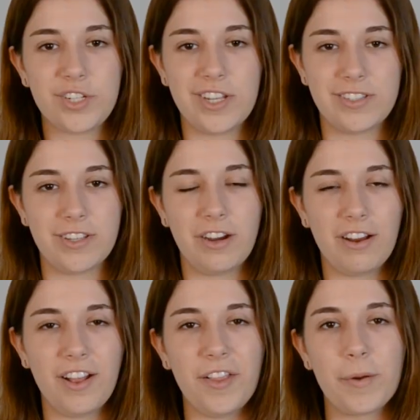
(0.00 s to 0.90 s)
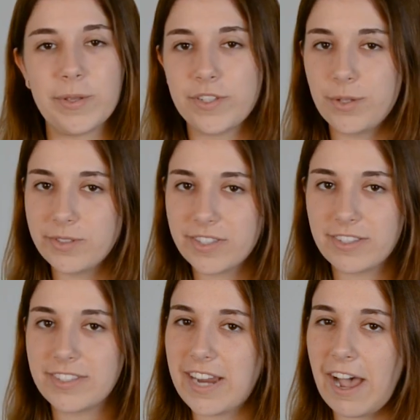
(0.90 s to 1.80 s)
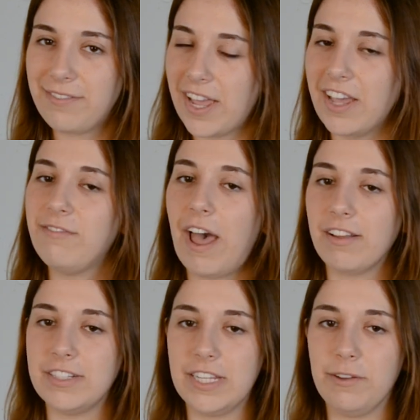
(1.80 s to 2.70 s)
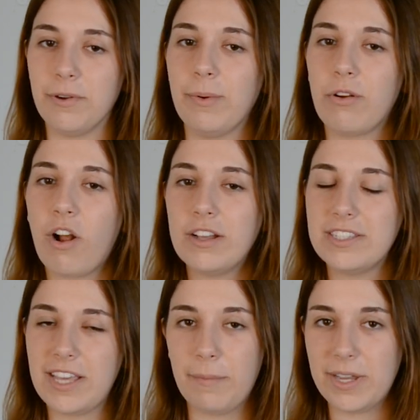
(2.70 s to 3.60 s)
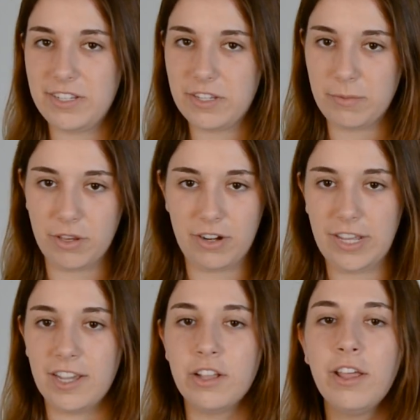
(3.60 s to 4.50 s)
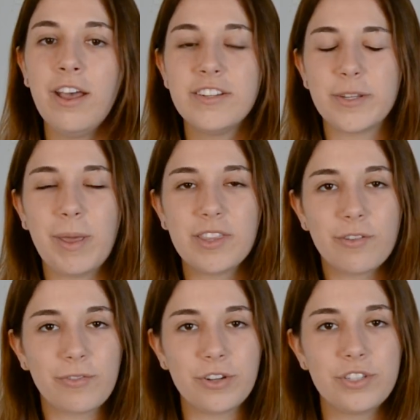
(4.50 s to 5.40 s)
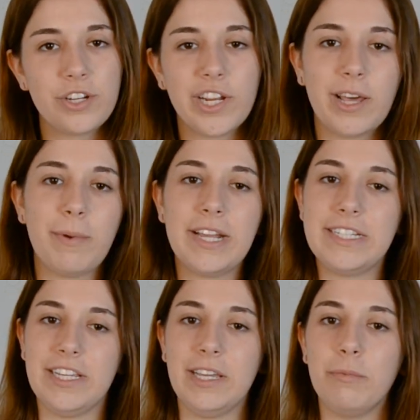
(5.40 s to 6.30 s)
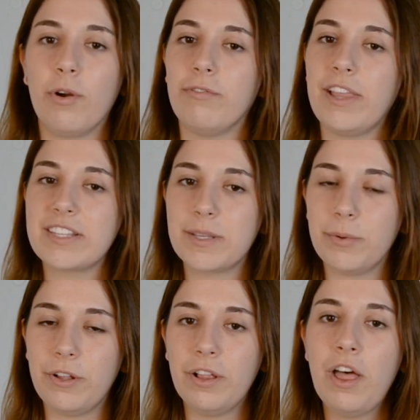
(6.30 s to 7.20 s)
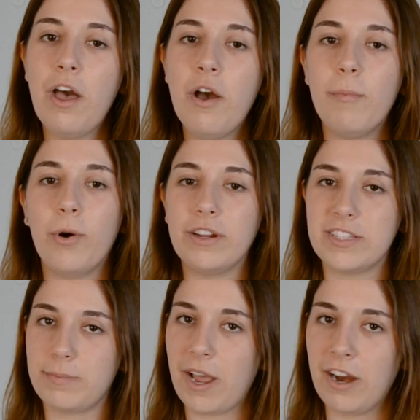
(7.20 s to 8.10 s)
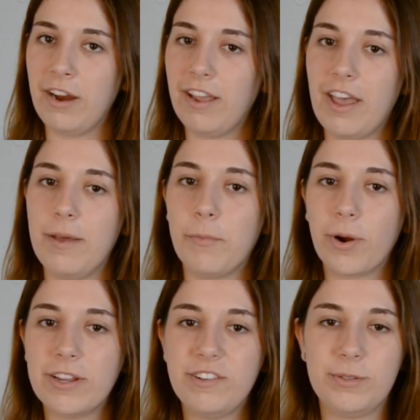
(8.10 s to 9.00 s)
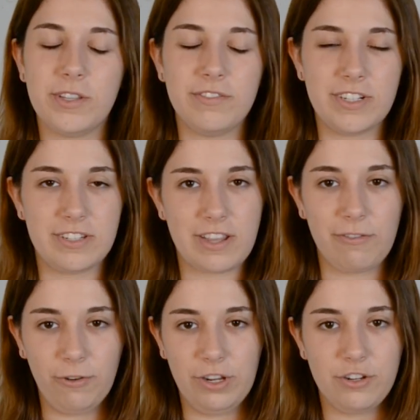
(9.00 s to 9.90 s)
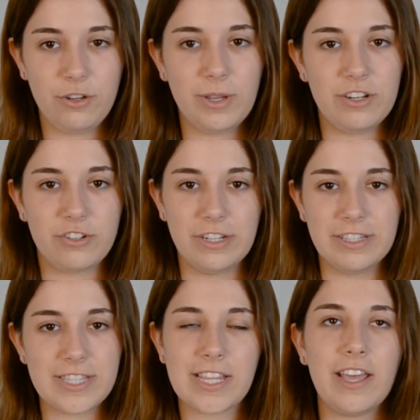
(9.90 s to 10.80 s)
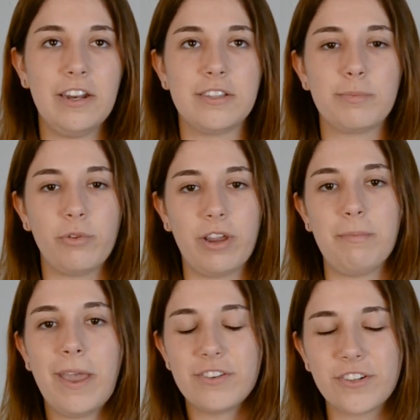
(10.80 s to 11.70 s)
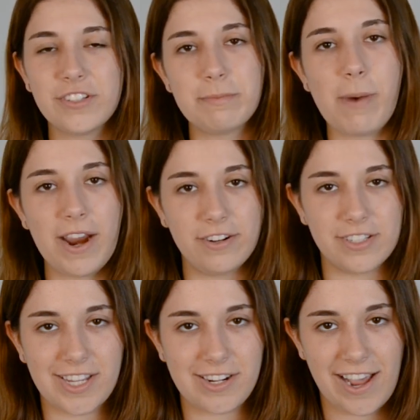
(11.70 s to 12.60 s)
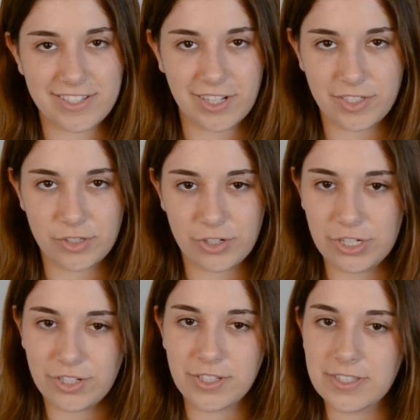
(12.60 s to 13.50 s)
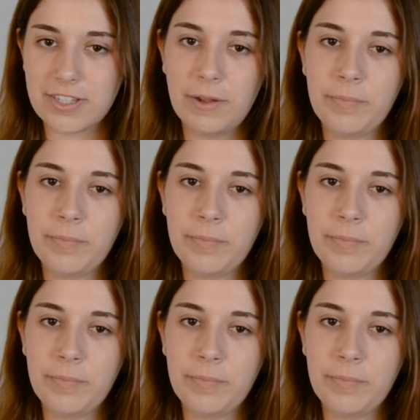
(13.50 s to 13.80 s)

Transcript: Chancellor, along with students, staff, and faculty from across the MIT community to make the first year at MIT more flexible, more inspiring, and more conducive to discovering new interests and exploring majors, minors, and Haas concentrations.